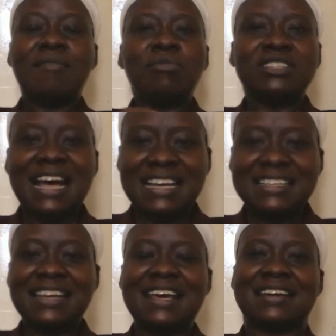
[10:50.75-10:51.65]

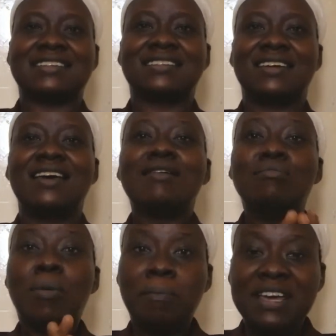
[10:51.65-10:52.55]
mortality rates,
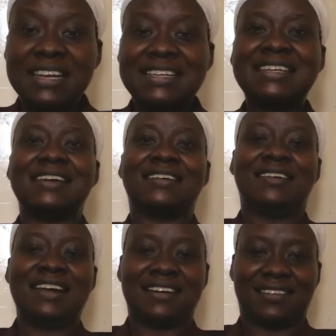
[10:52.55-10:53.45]
morbidity
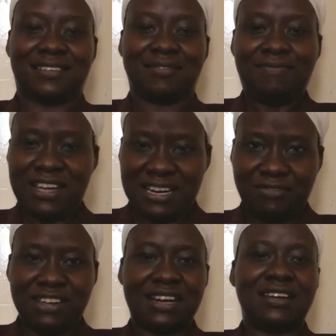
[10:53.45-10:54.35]
rates,
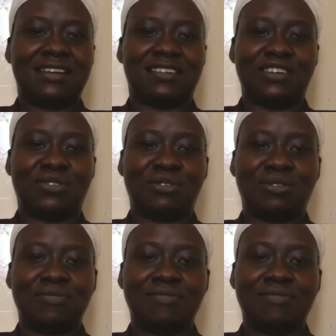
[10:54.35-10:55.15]
very, very essential.